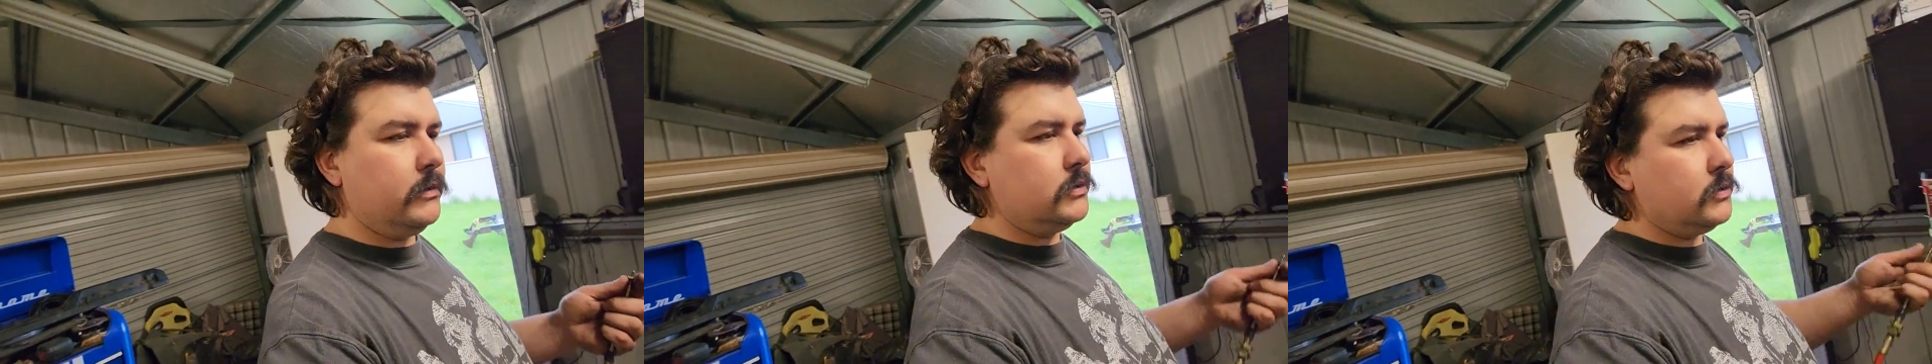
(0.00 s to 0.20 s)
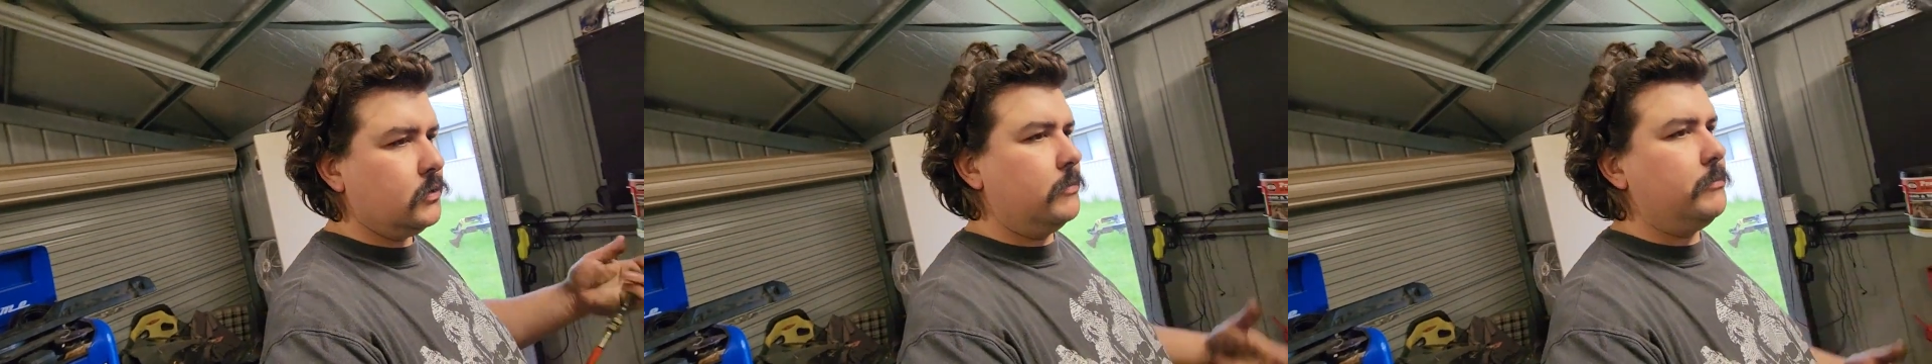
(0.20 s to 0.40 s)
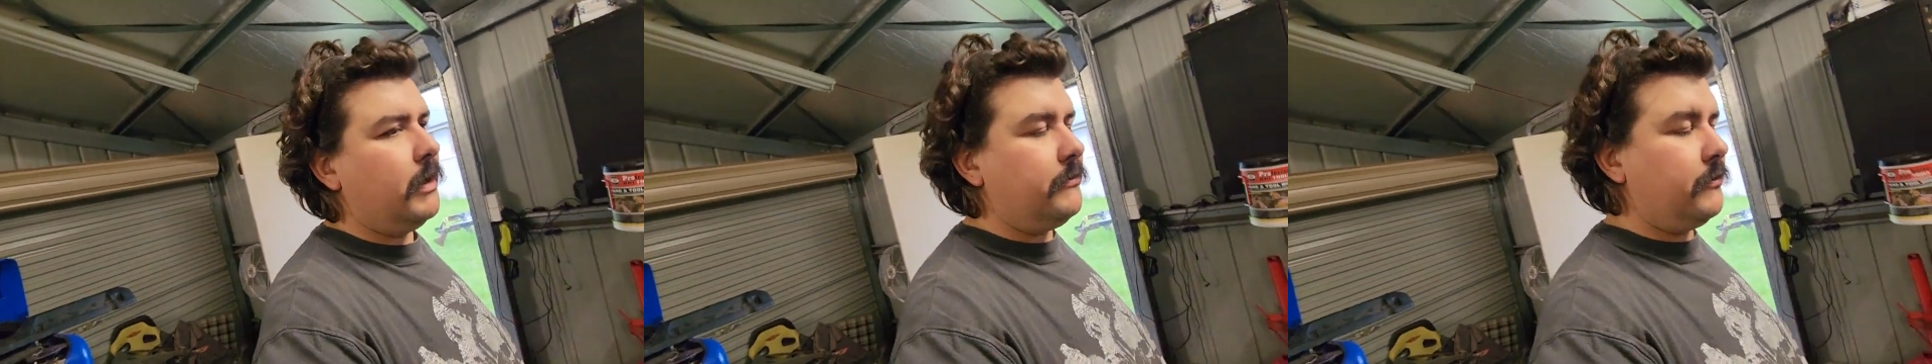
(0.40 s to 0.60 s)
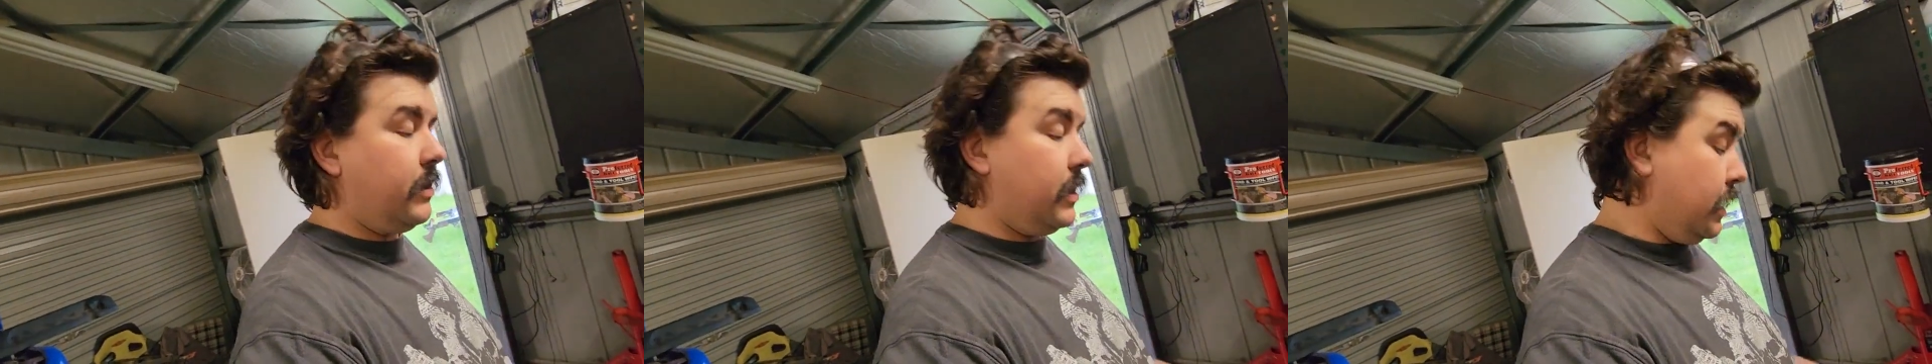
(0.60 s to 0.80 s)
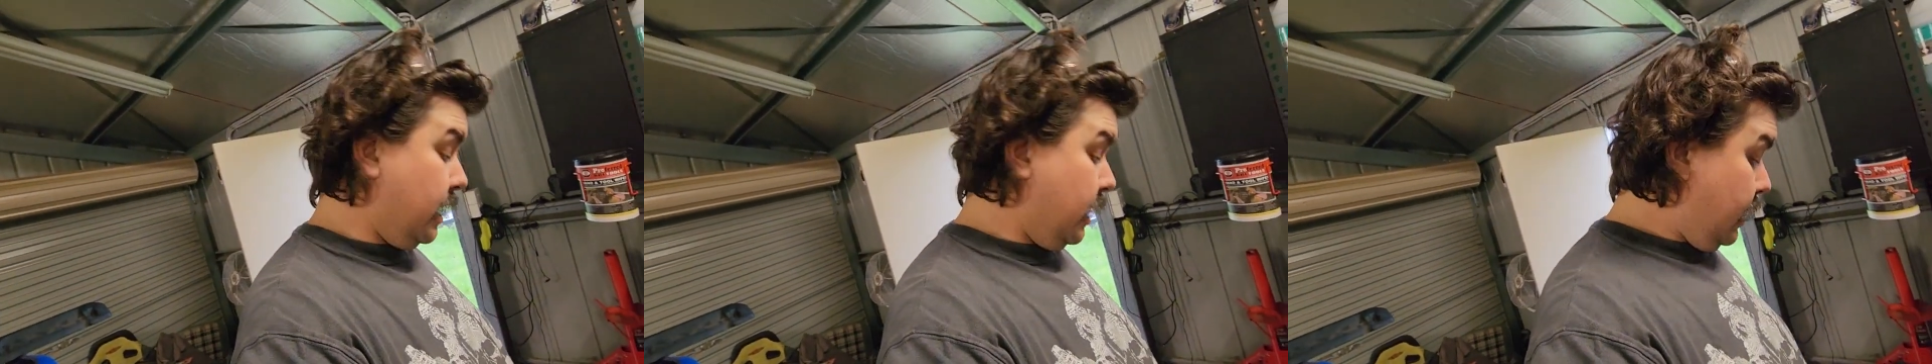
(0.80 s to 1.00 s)
to sort of
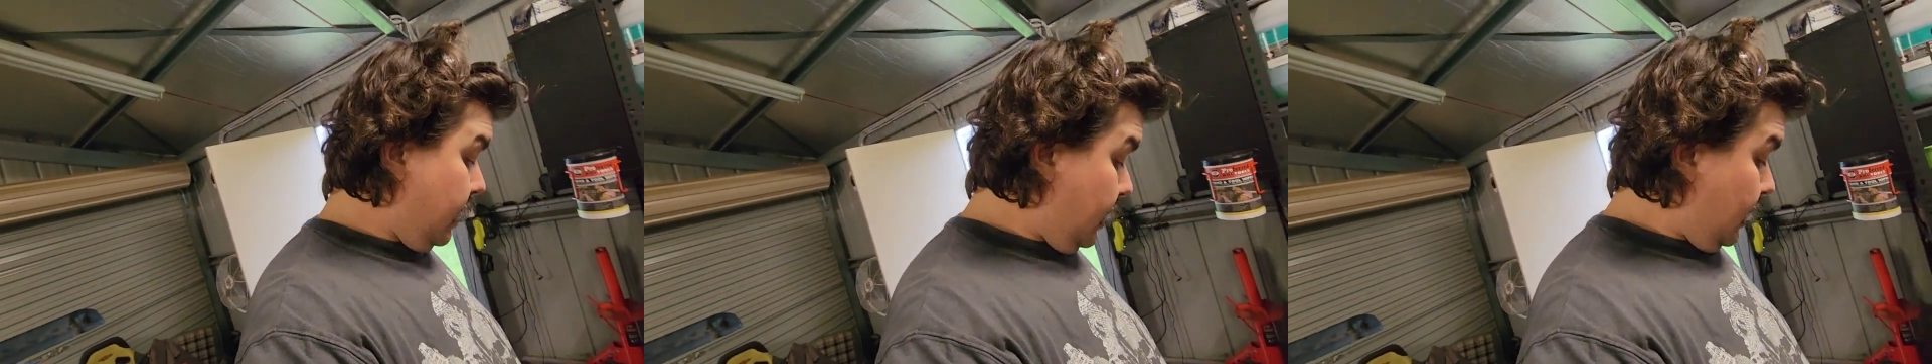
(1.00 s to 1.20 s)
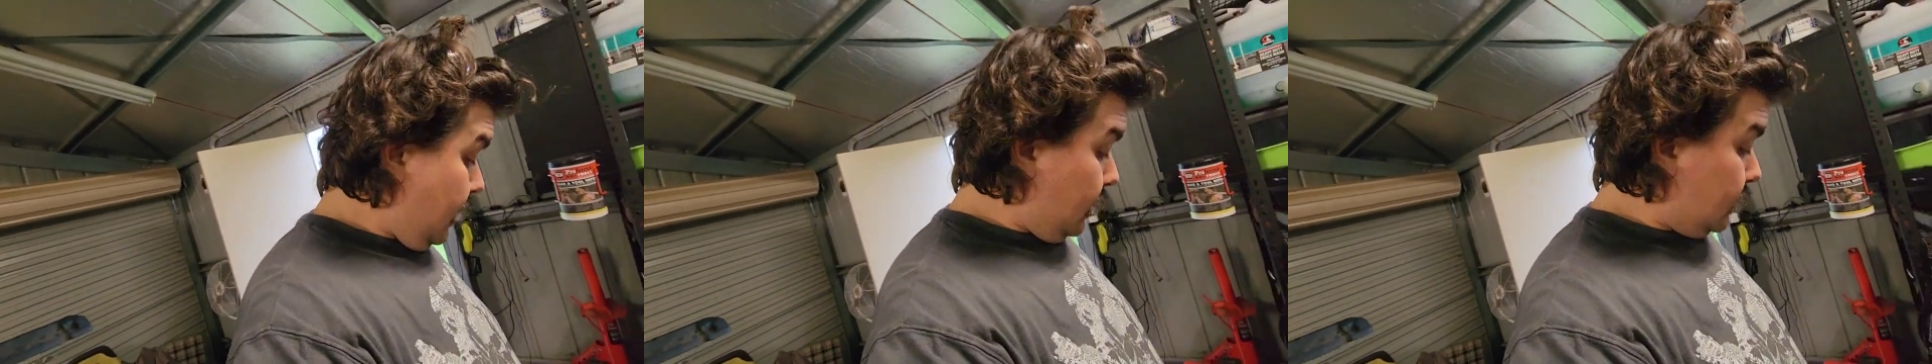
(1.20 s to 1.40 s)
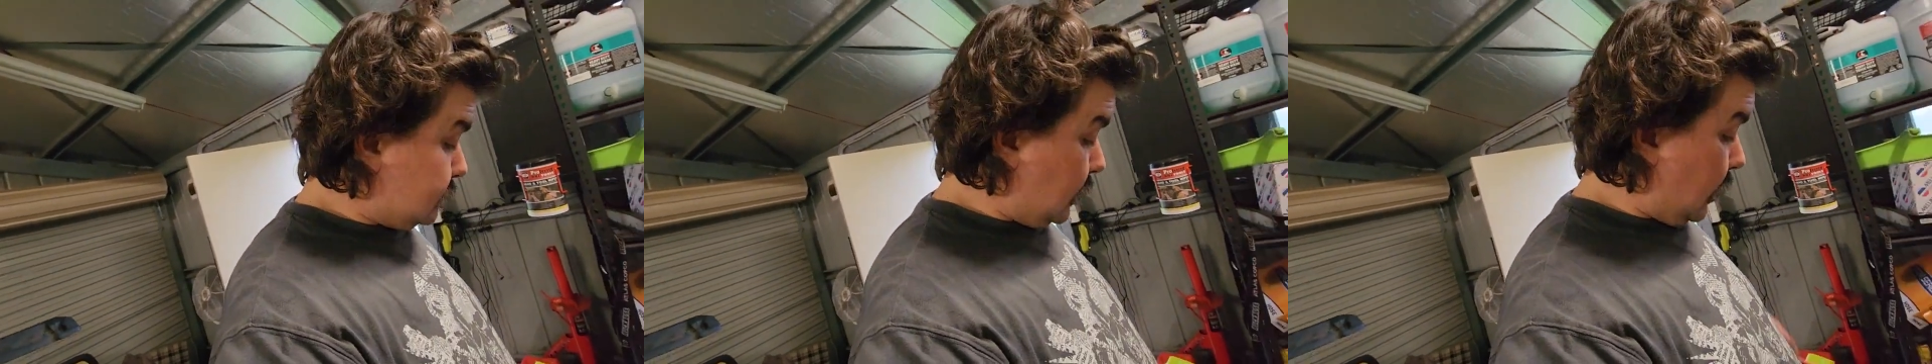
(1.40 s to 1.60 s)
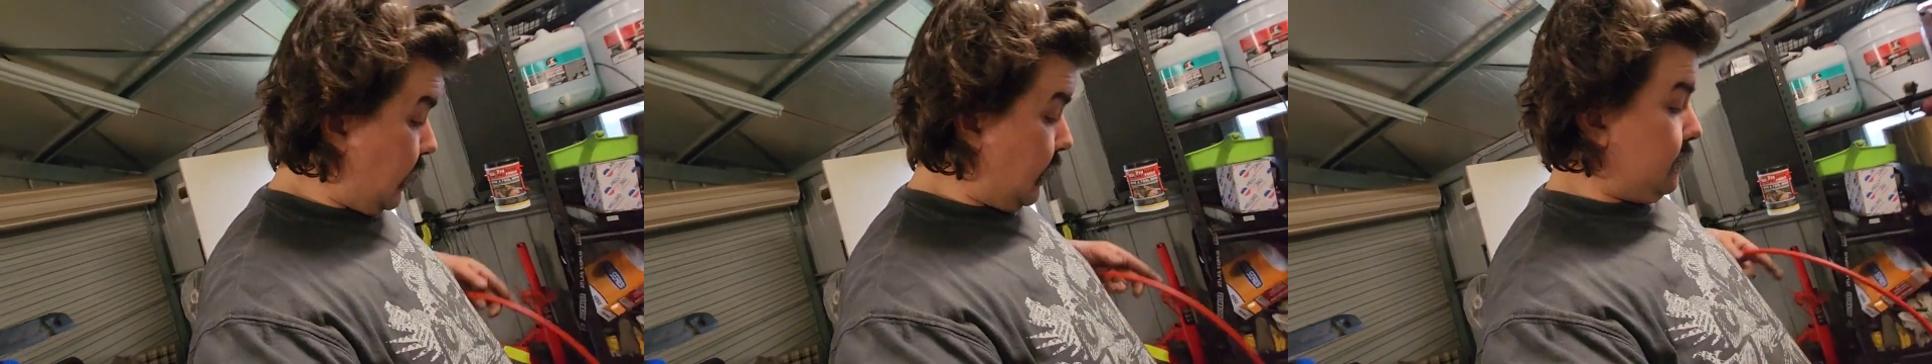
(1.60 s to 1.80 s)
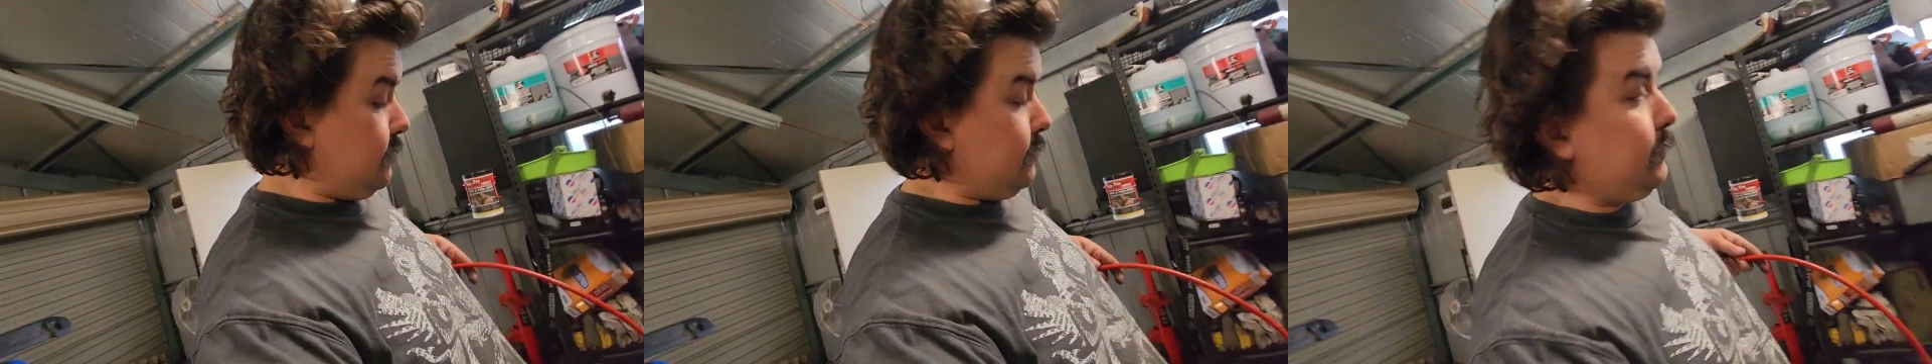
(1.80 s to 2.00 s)
buffer out.
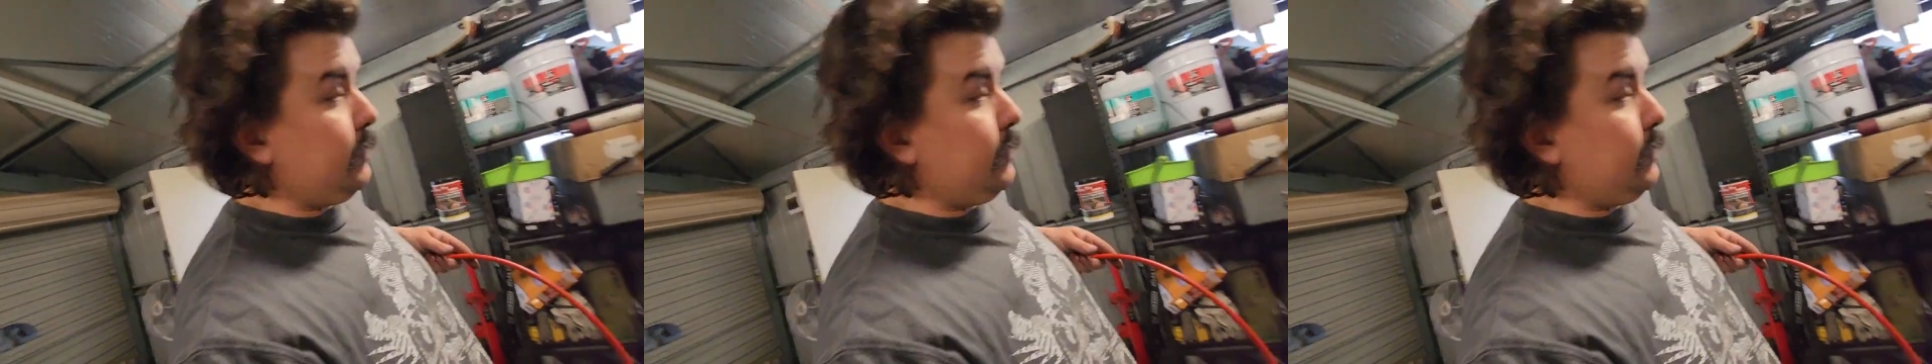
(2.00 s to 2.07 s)
So